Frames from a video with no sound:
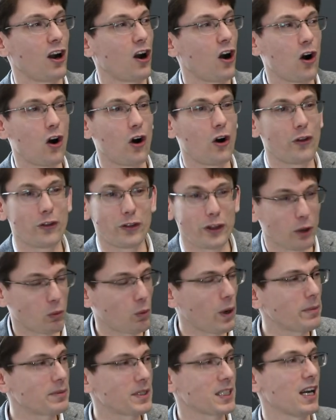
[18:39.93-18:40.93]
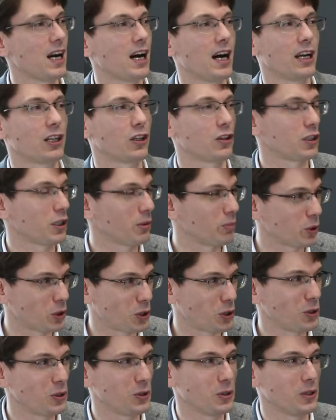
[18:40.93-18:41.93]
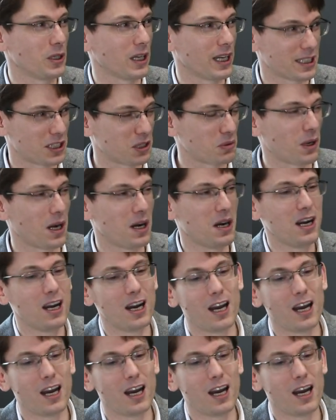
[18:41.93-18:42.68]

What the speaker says: on their website, on their brochure, etc.